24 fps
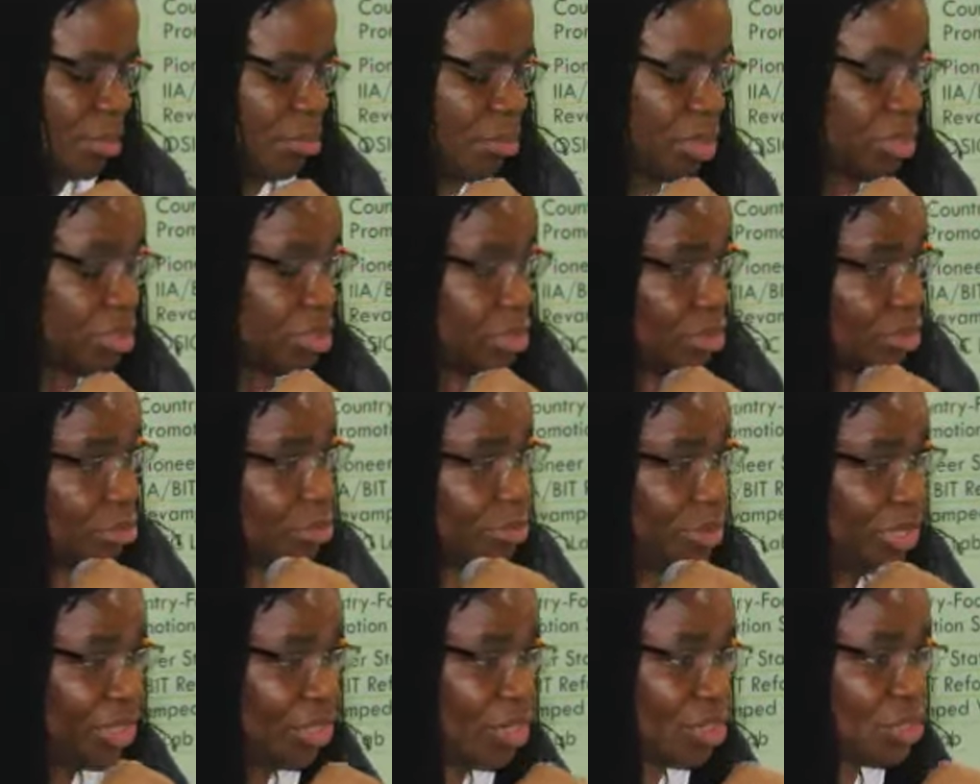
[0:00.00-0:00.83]
But
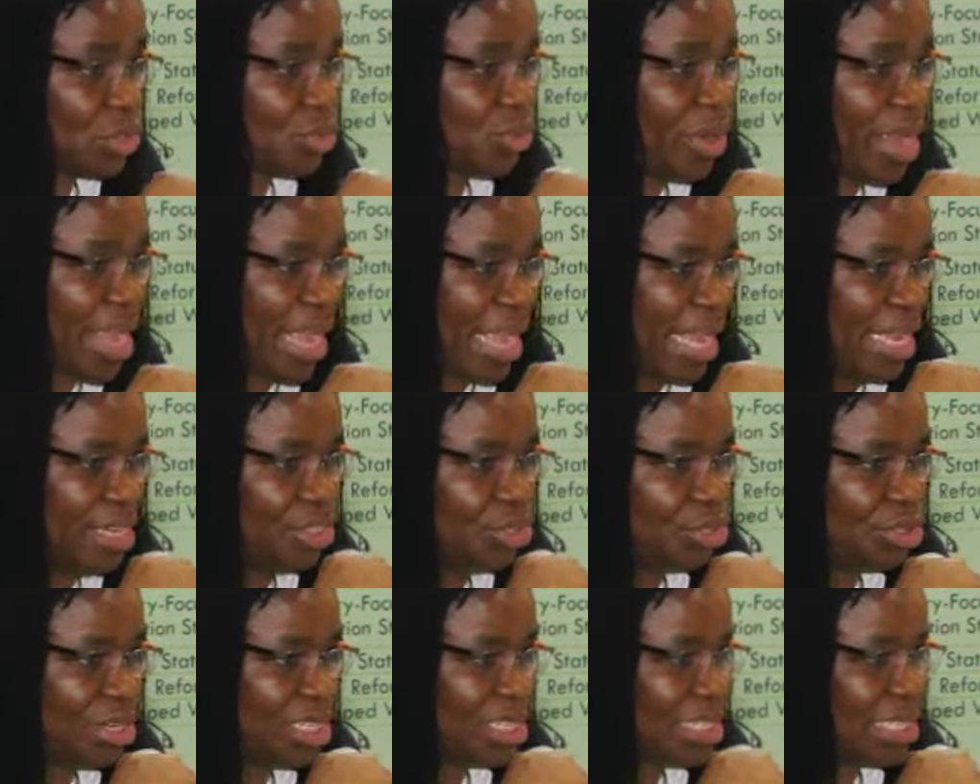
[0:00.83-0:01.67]
because we're
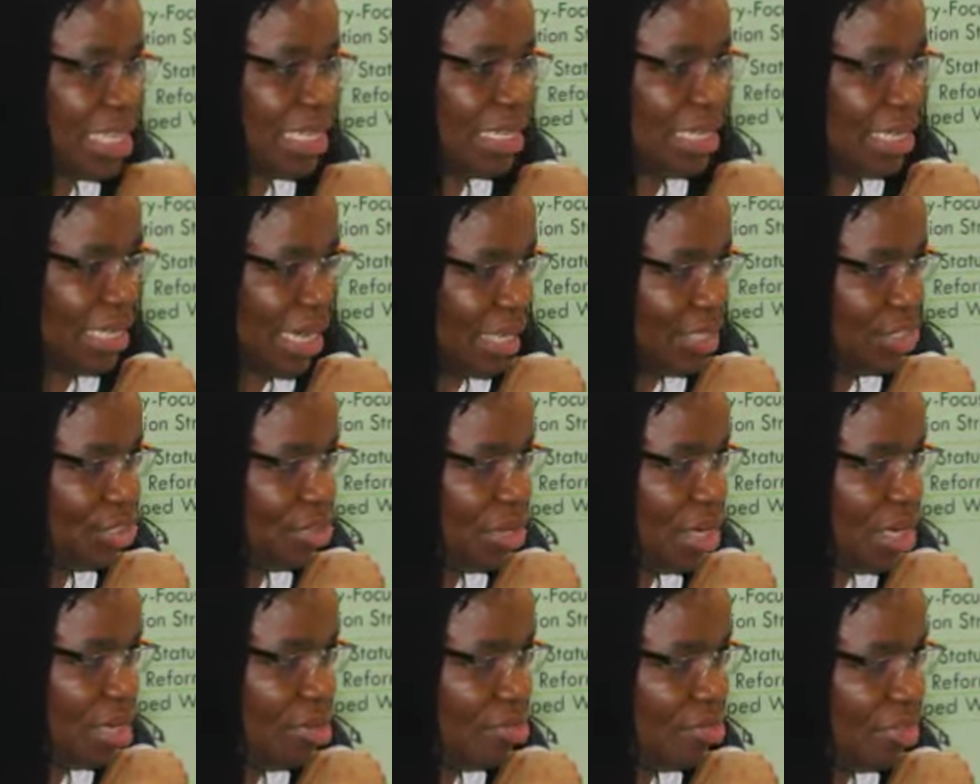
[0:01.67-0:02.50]
interested in
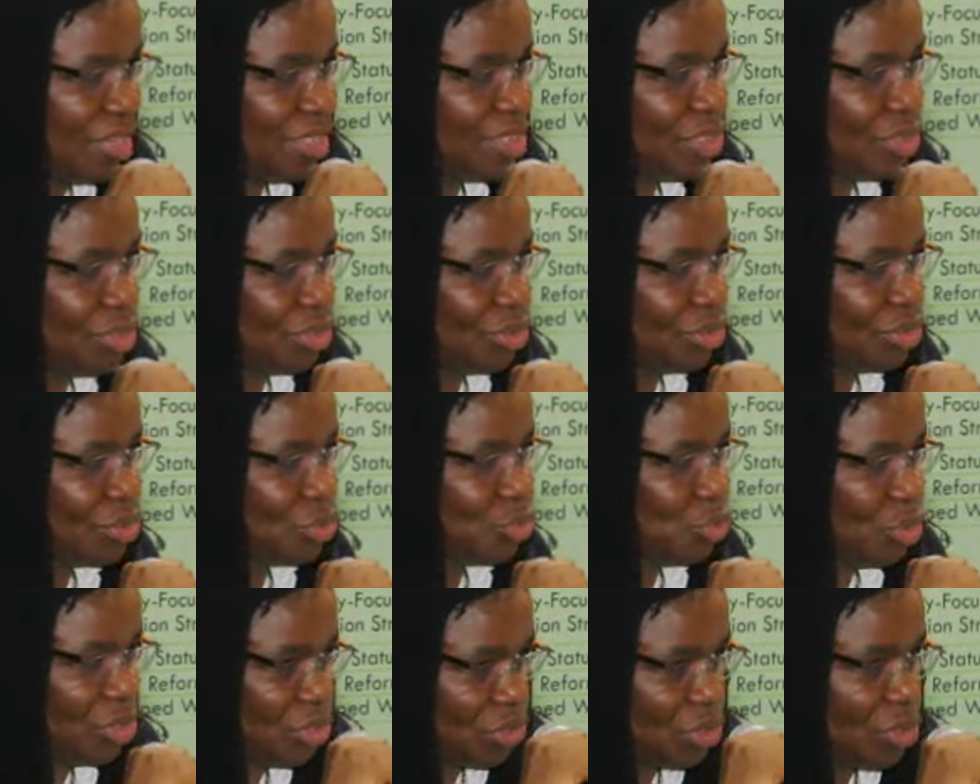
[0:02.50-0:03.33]
Nigerian
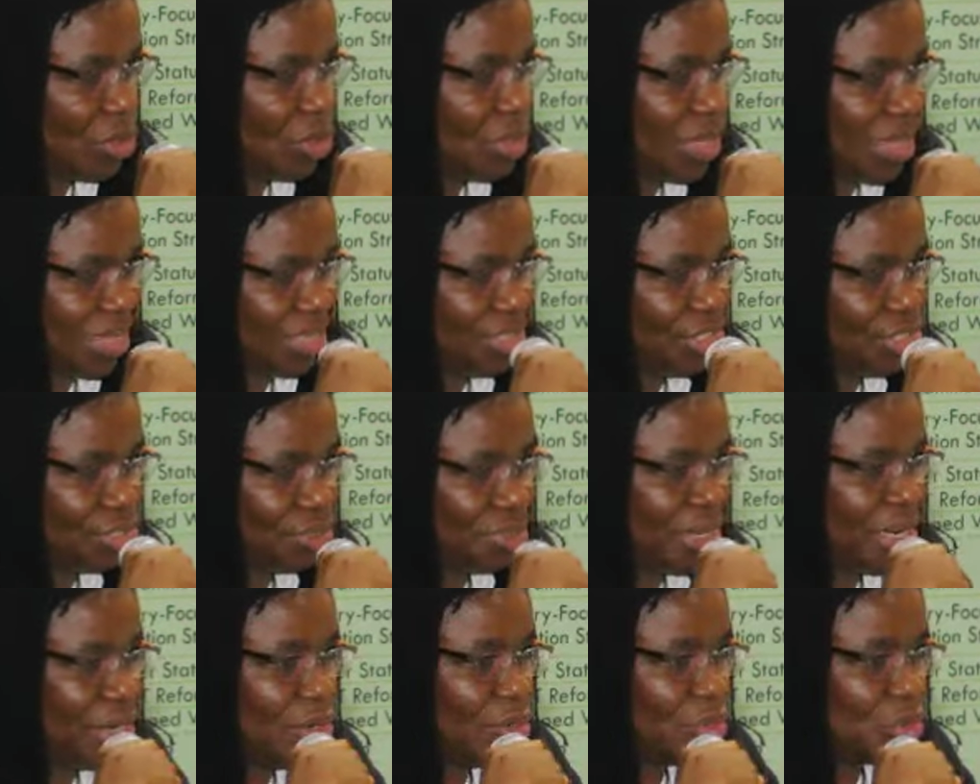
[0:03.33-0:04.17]
investors, we saw
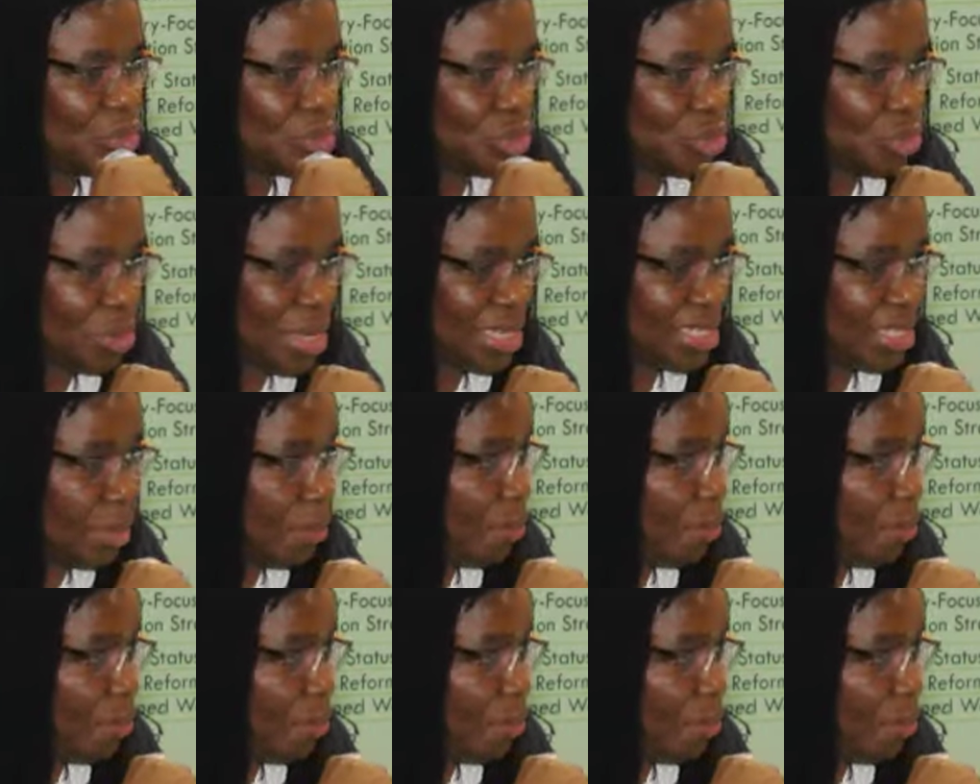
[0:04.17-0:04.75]
Nigeria also as a